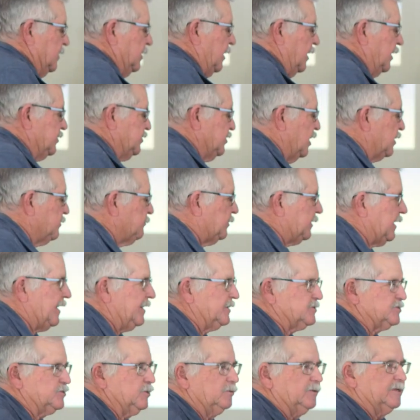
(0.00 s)
Young
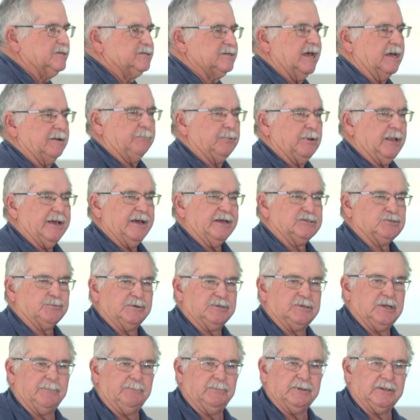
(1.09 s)
plants, newly set plants, we
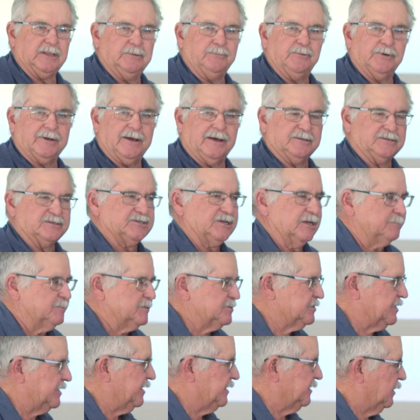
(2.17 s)
typically put out
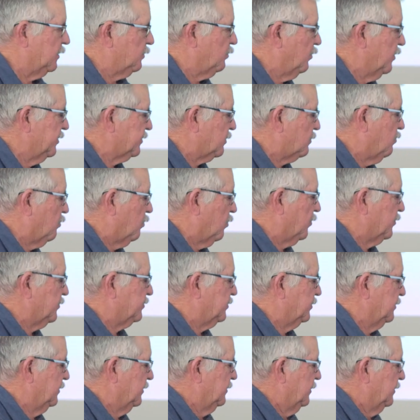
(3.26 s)
Simazine at 1
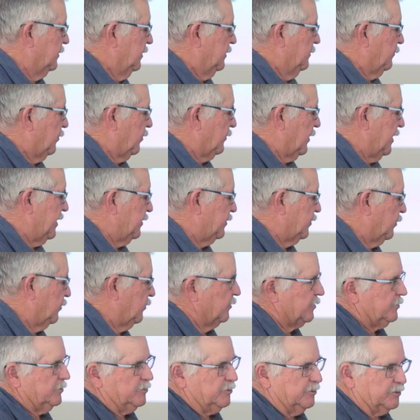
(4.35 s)
quart per
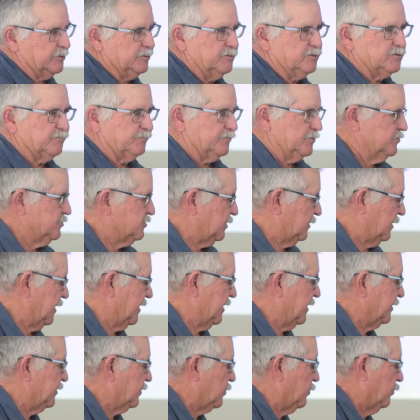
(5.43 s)
acre. You can use
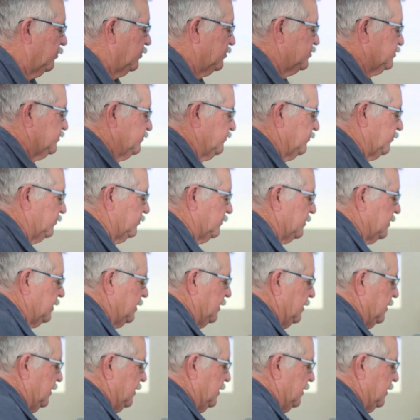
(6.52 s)
Fusilade, of course, for